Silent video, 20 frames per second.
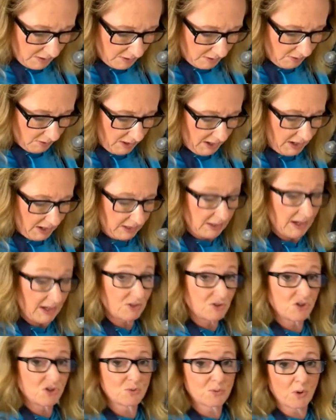little
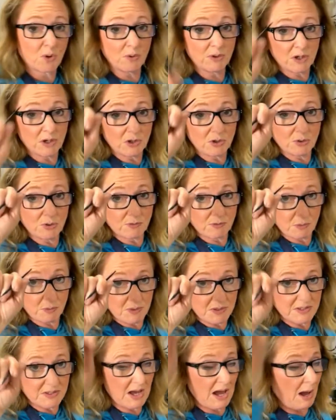eyelashes. We're only going to do it from
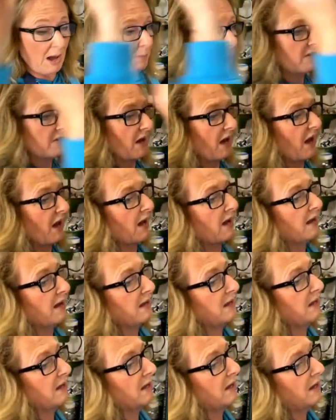the top of the
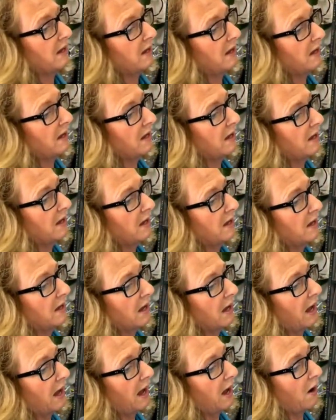eye
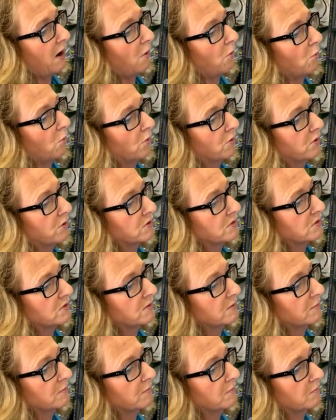
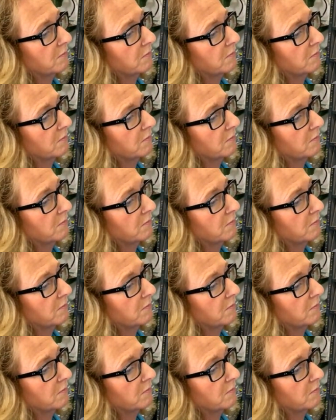outwards.